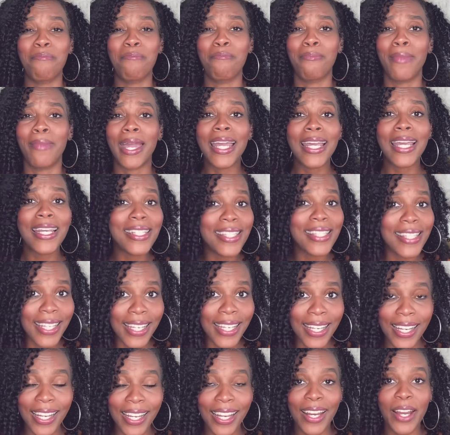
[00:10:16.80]
amazing.
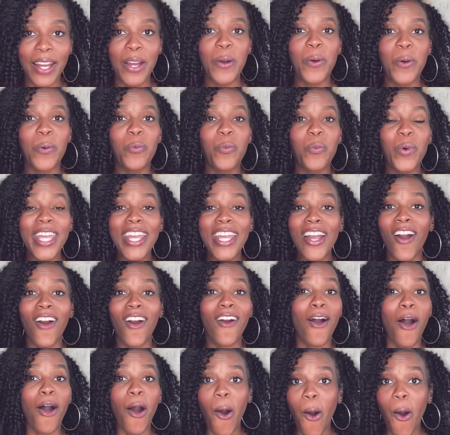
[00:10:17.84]
We are
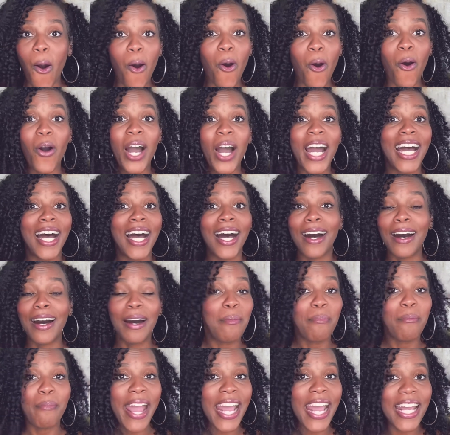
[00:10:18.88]
all
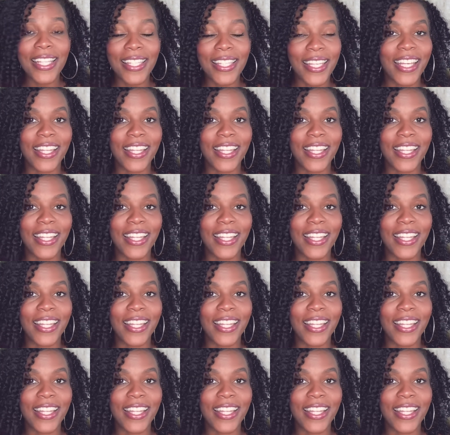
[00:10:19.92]
amazing.